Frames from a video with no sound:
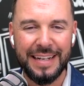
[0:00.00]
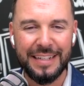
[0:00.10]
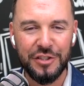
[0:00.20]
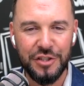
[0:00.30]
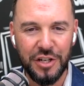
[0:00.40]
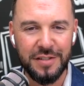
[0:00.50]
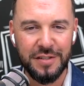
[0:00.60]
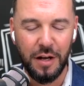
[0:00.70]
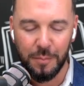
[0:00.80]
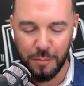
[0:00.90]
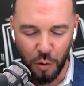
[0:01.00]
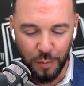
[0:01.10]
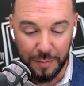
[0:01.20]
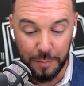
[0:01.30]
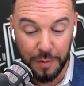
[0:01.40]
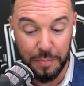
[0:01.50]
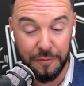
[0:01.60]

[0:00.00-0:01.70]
in just a moment. But